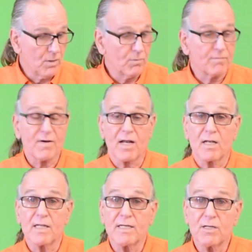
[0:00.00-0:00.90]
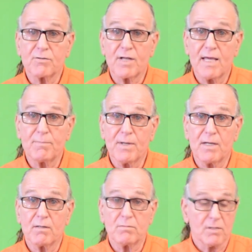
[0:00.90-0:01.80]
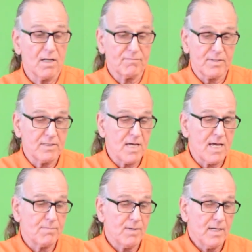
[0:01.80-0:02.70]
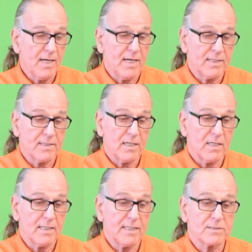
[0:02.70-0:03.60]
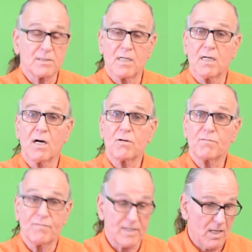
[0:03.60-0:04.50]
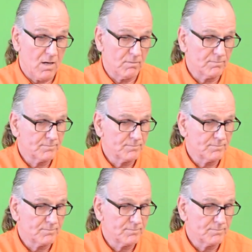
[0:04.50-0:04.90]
We've got a linear tape here, Lufkin tape, and uh, it's uh, 100 feet long.